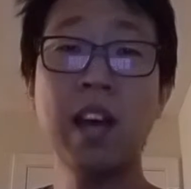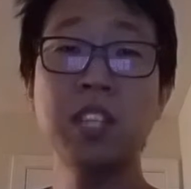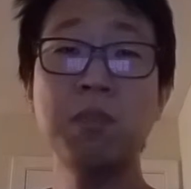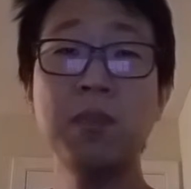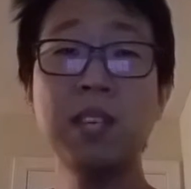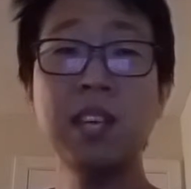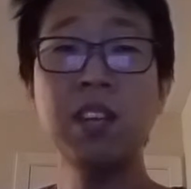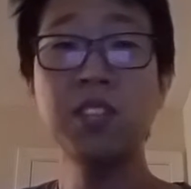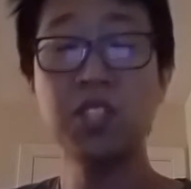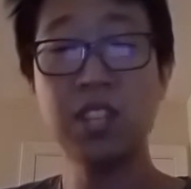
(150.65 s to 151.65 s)

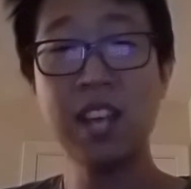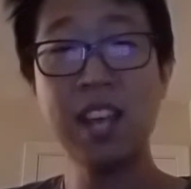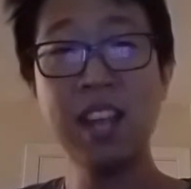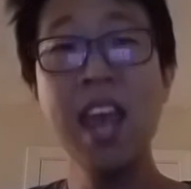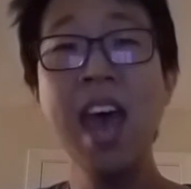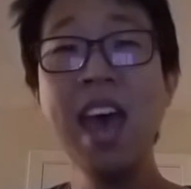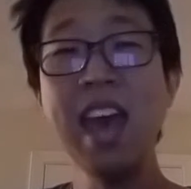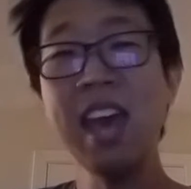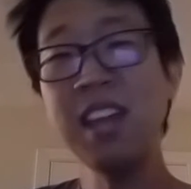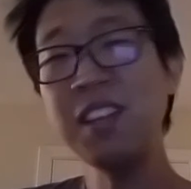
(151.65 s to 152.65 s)
hospital stay
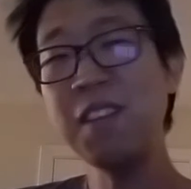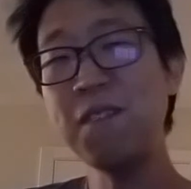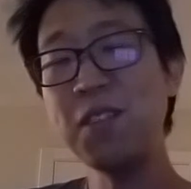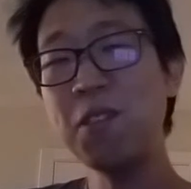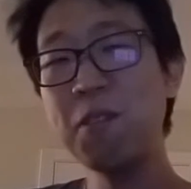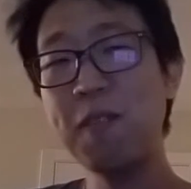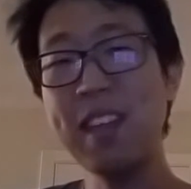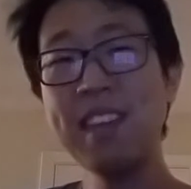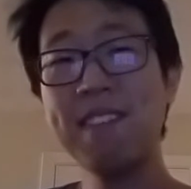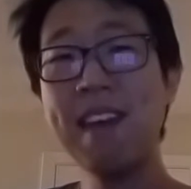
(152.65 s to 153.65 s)
And if you
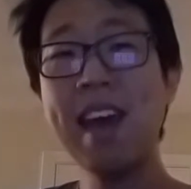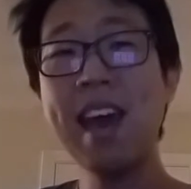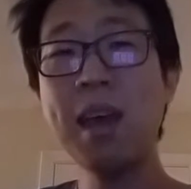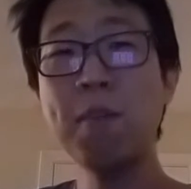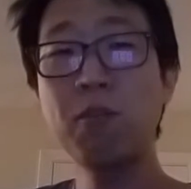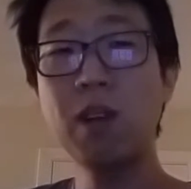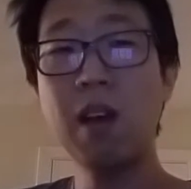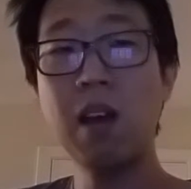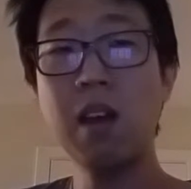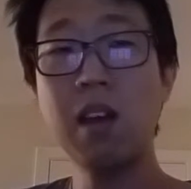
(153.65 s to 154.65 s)
think that I'm
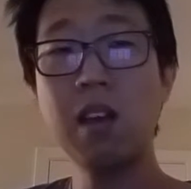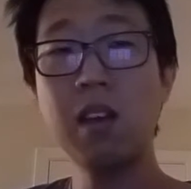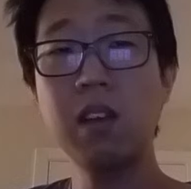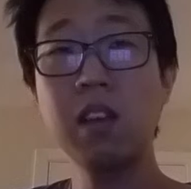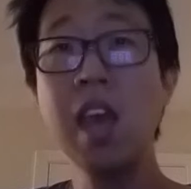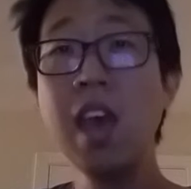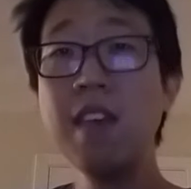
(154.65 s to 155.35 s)
wrong